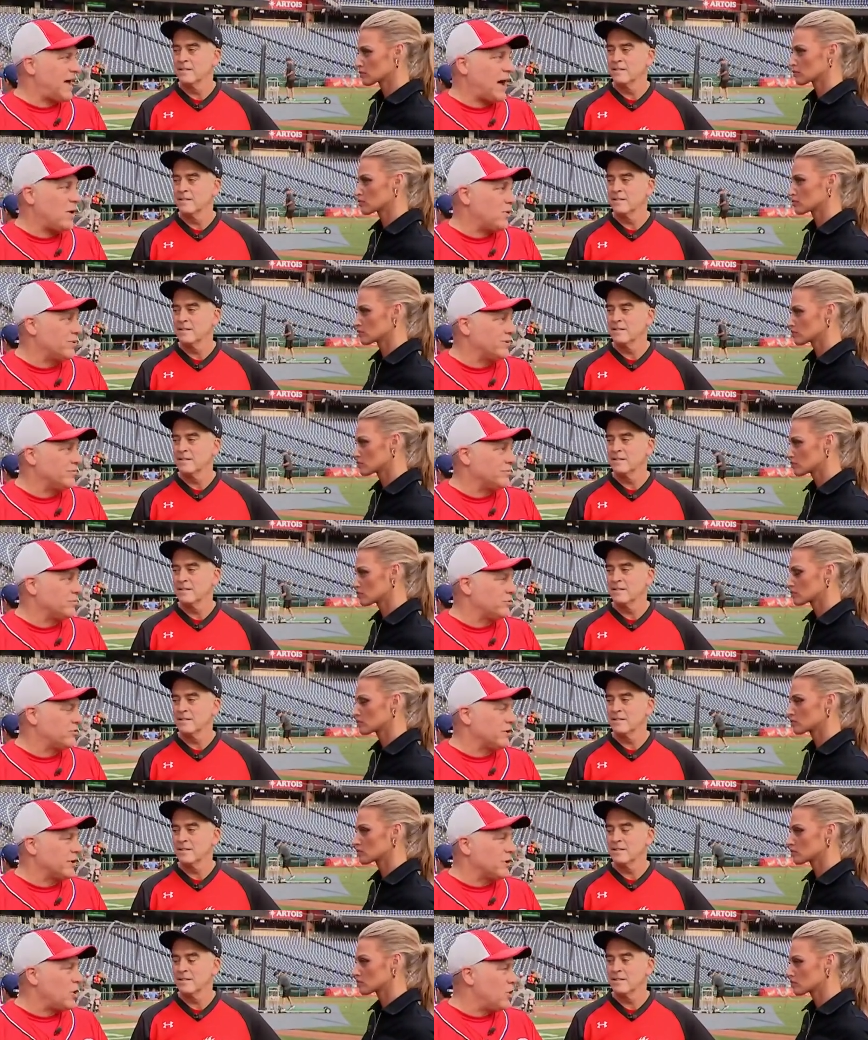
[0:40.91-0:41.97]
Speaker 1: out and
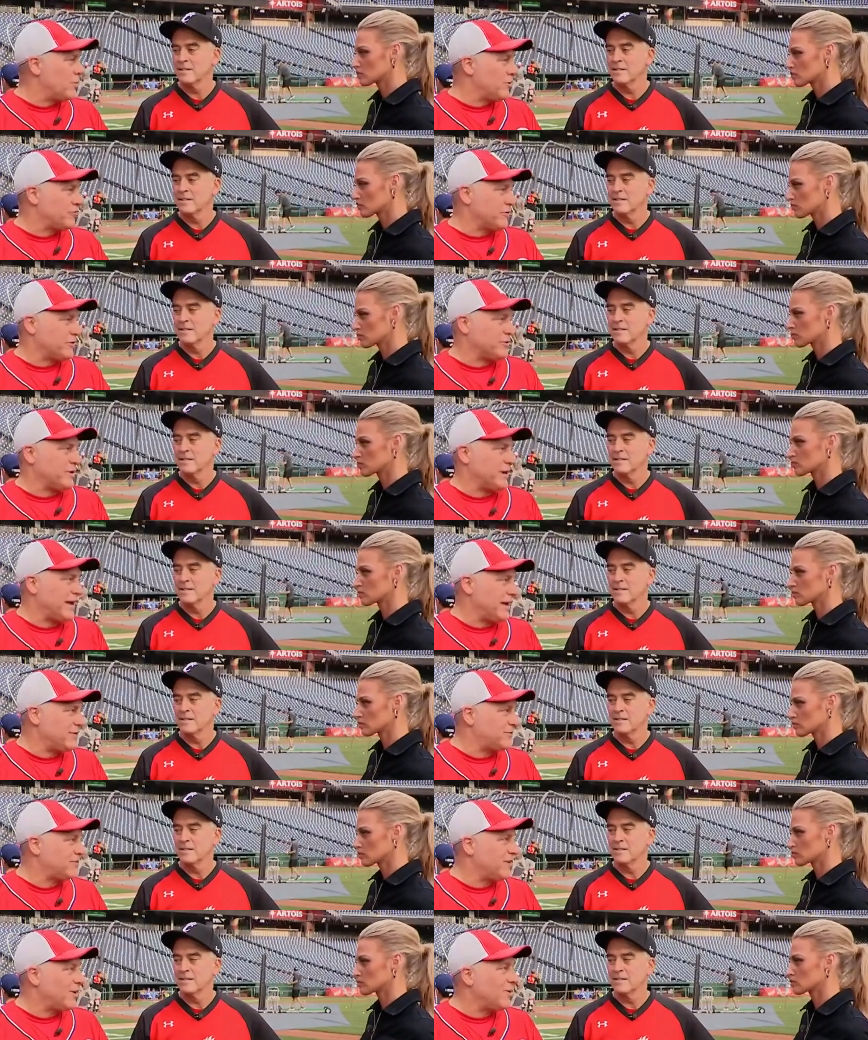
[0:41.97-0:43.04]
was in a coma for three
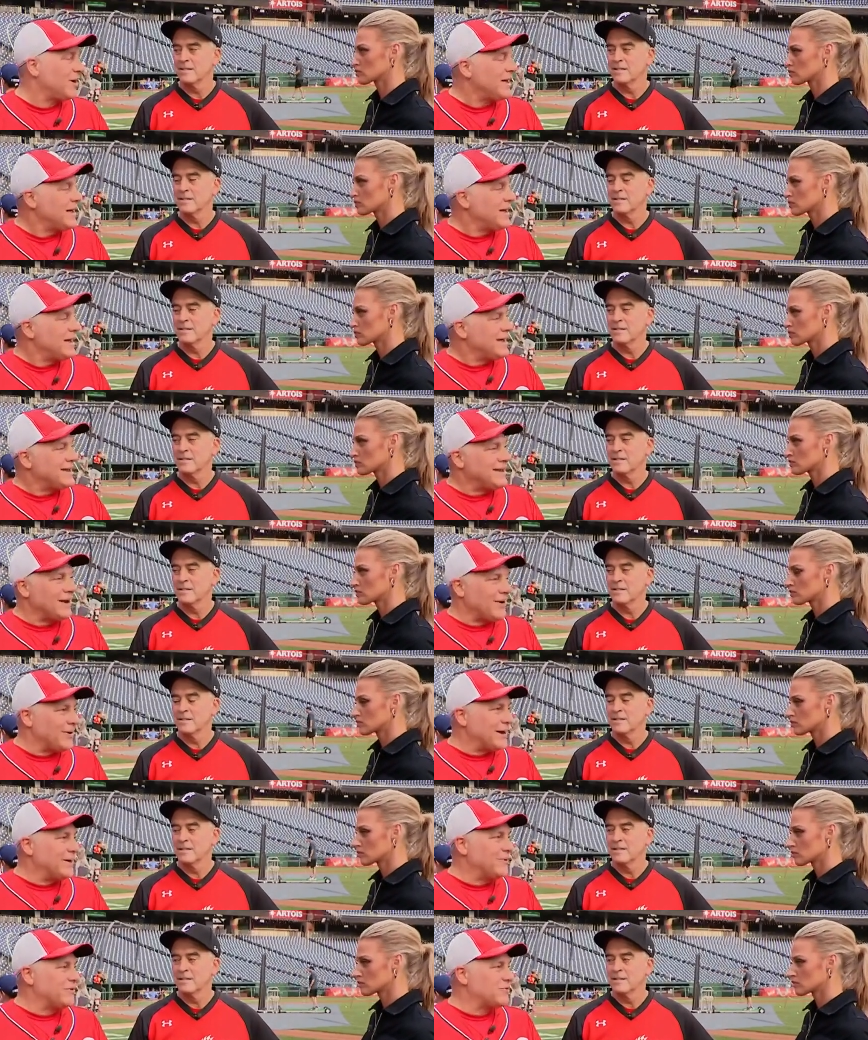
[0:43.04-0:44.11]
days. So, you
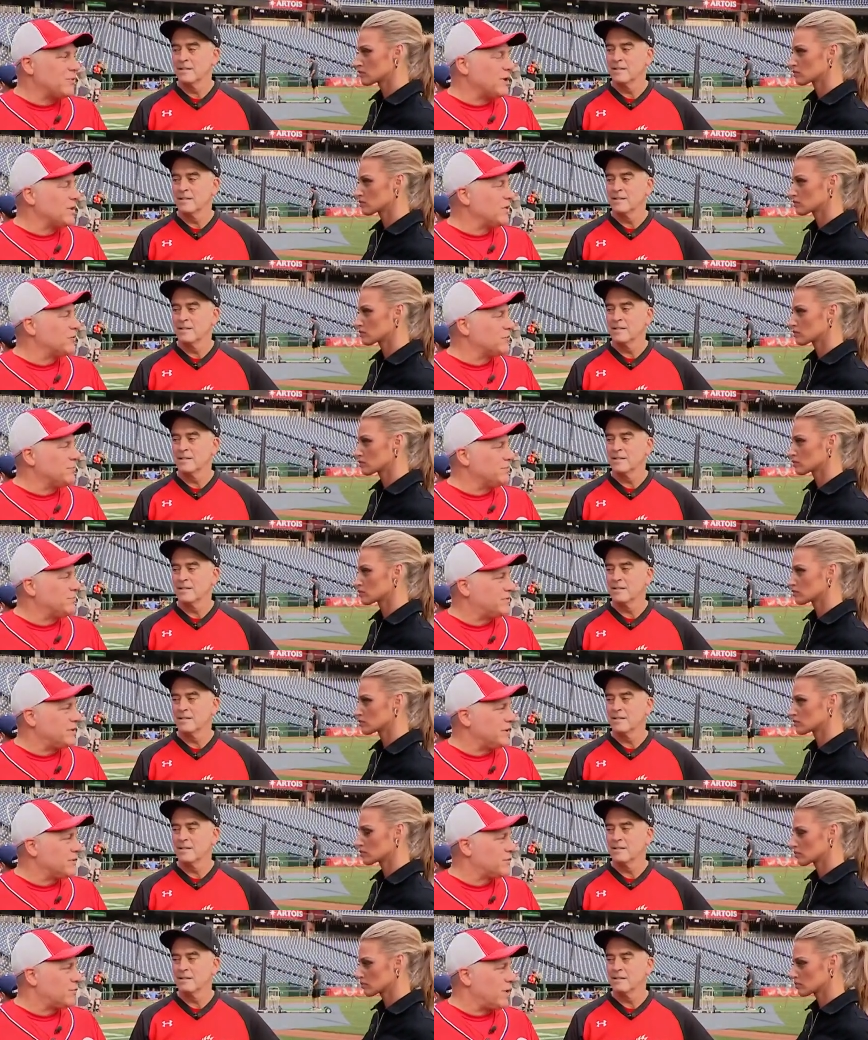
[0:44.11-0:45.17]
know, it was one of those
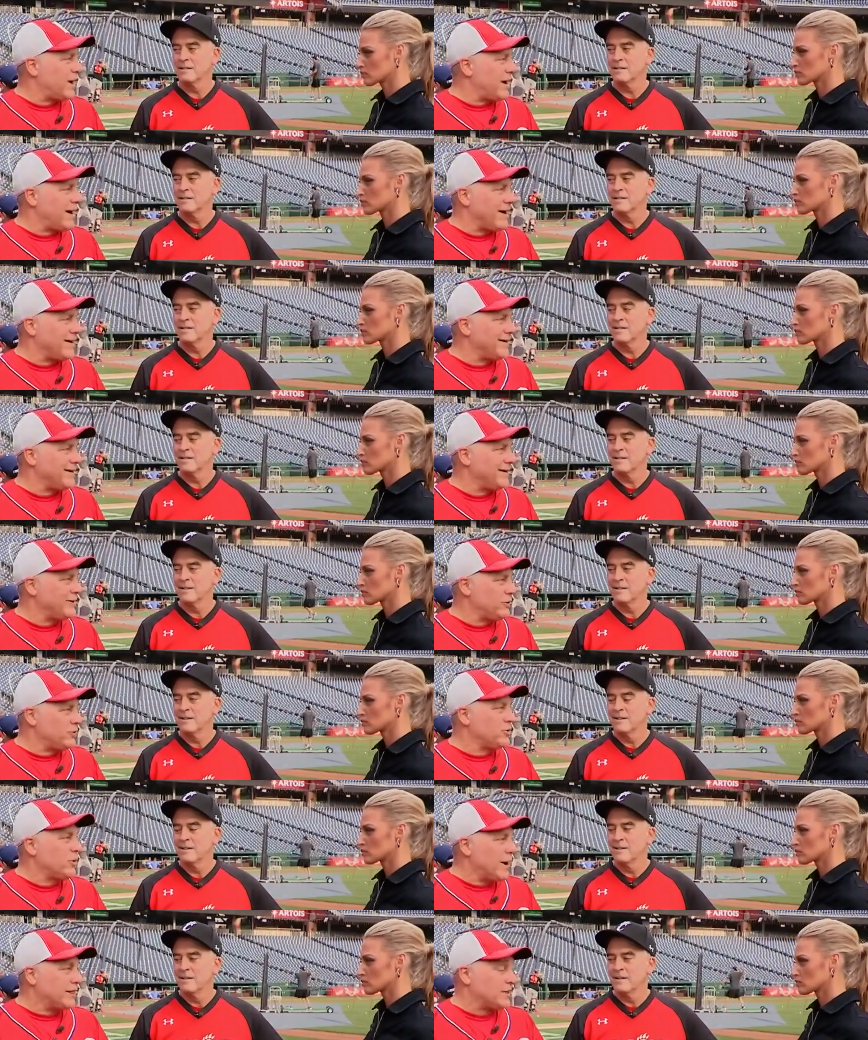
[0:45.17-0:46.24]
deals where
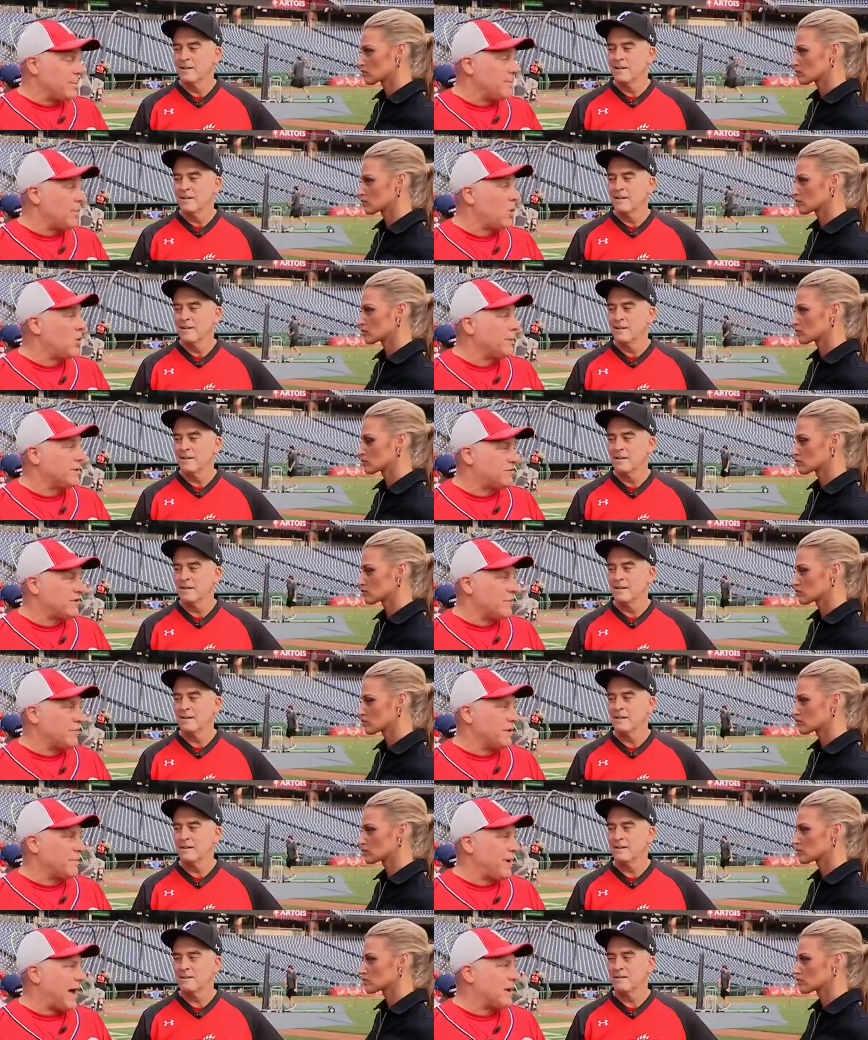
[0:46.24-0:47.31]
you knew at the moment
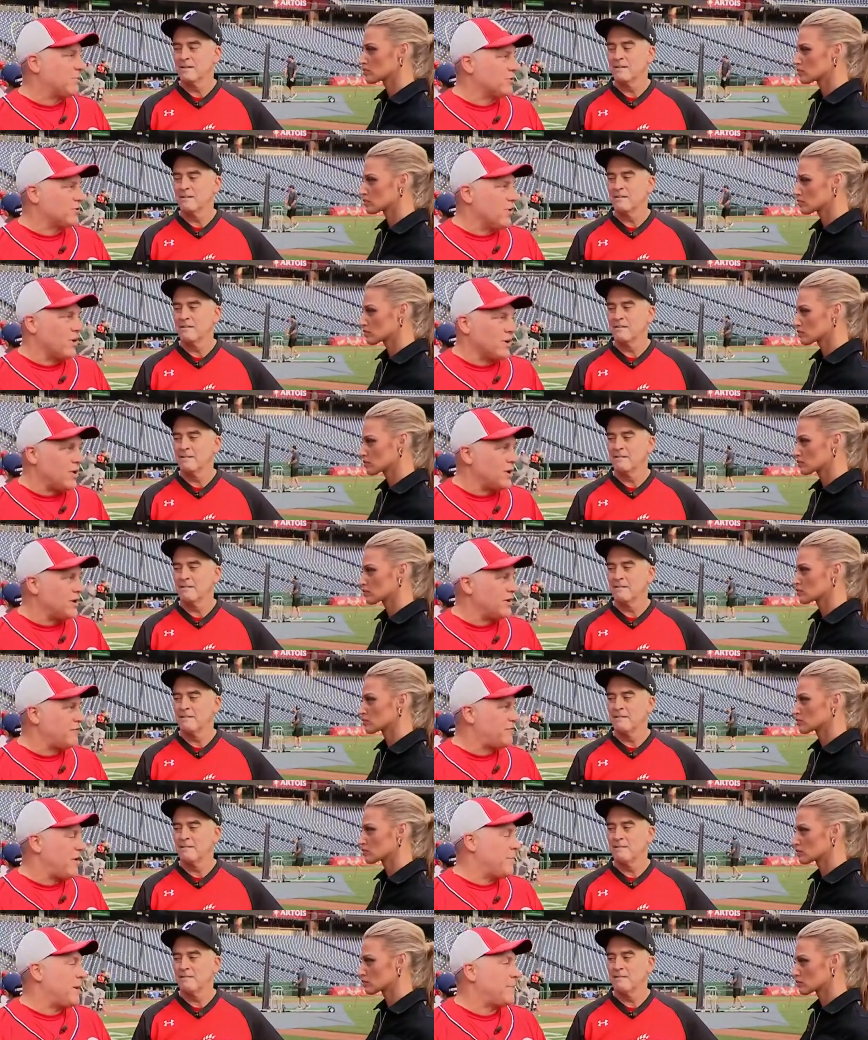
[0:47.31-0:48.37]
something bad was going on and
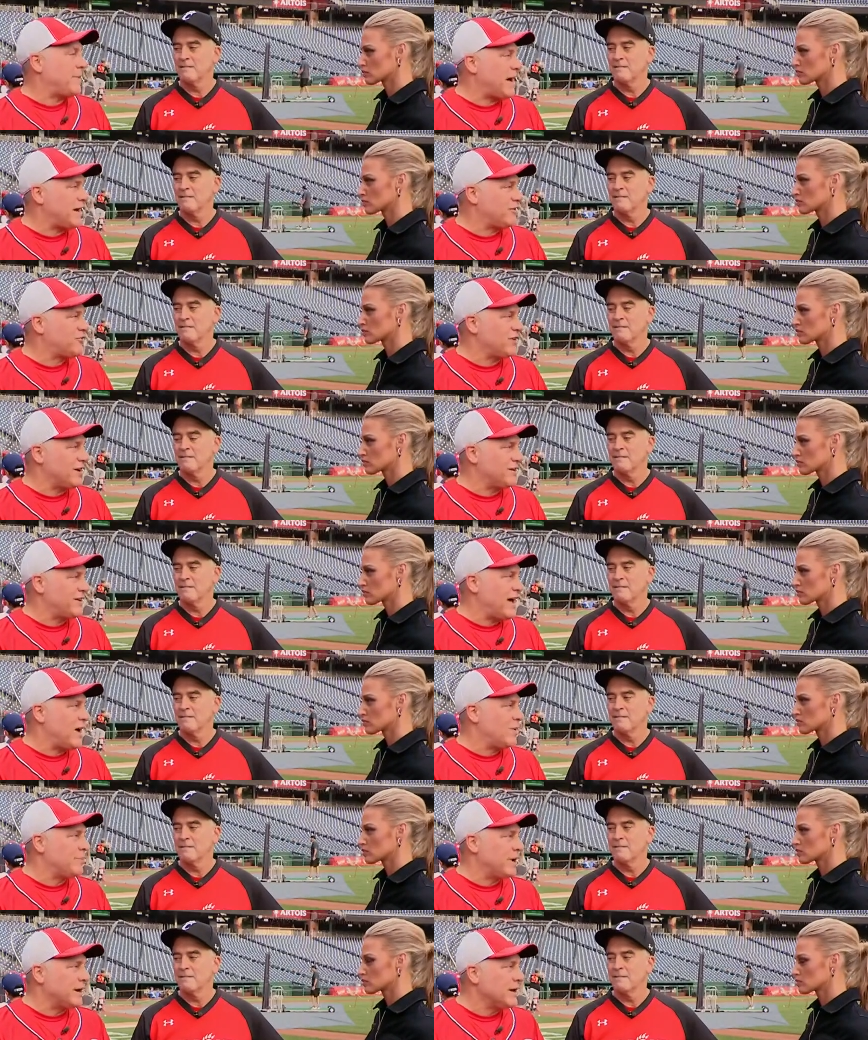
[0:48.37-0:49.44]
I felt my body shutting
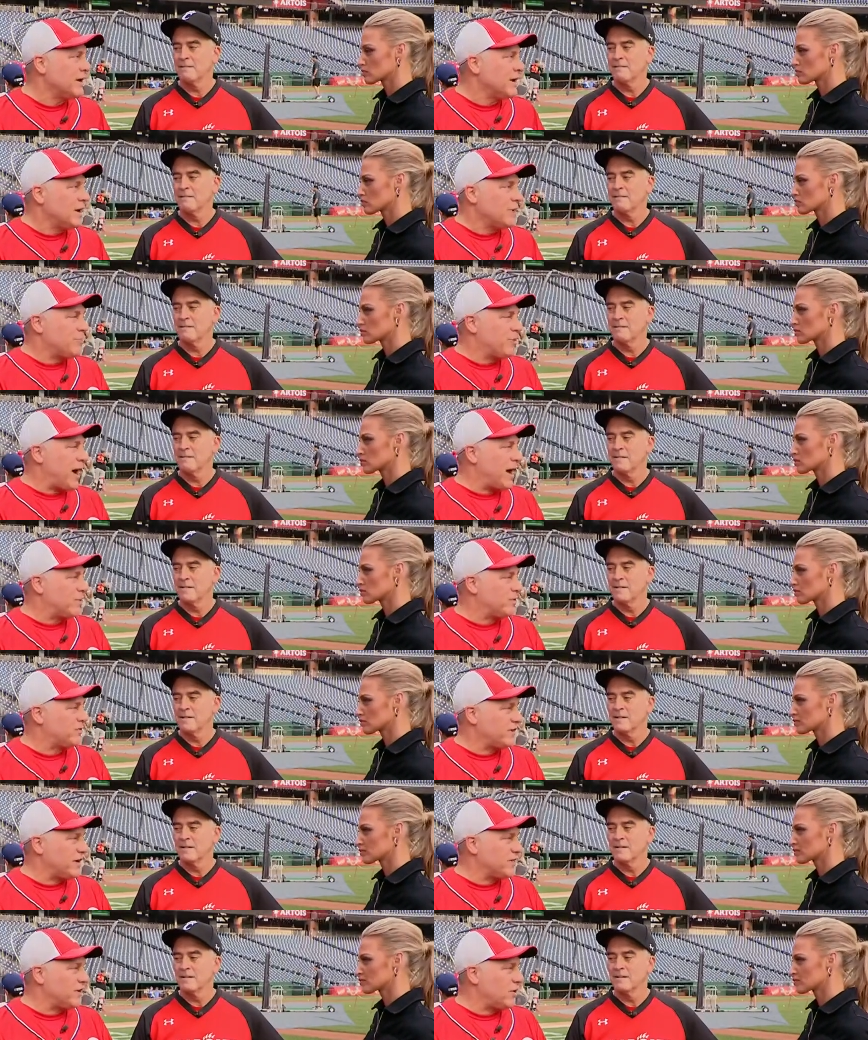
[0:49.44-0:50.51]
down, but Brad
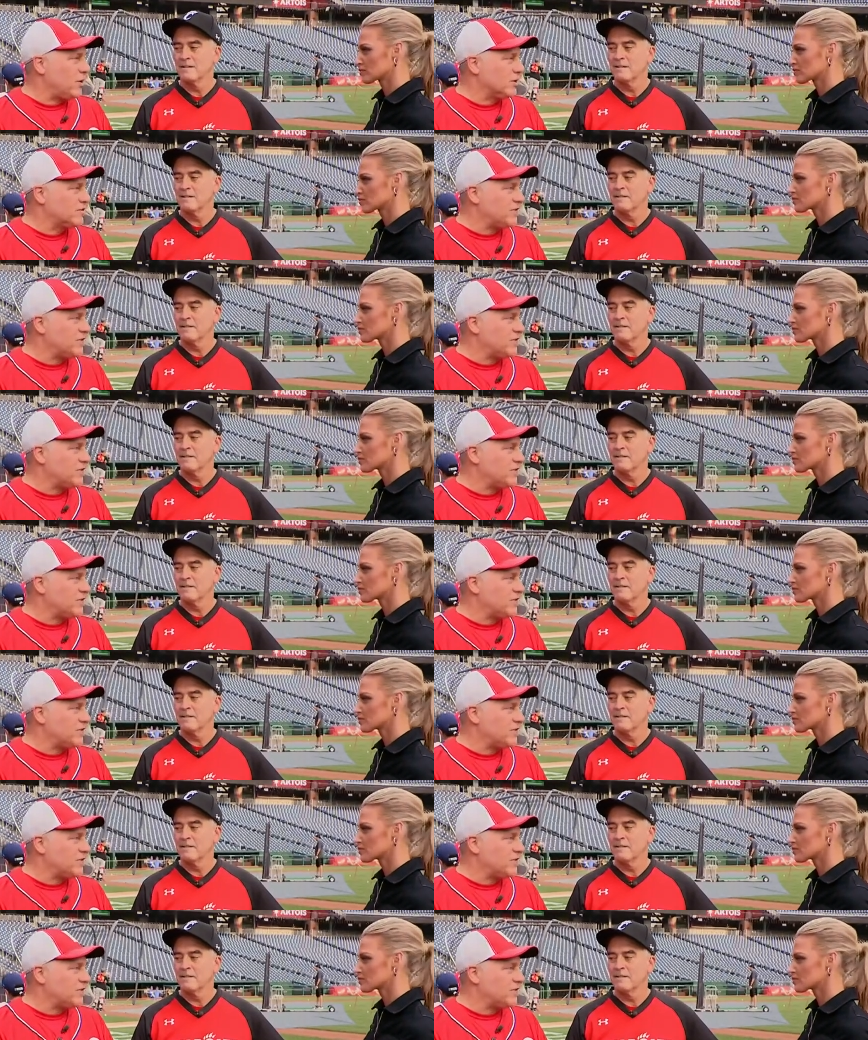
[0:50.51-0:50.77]
was there the whole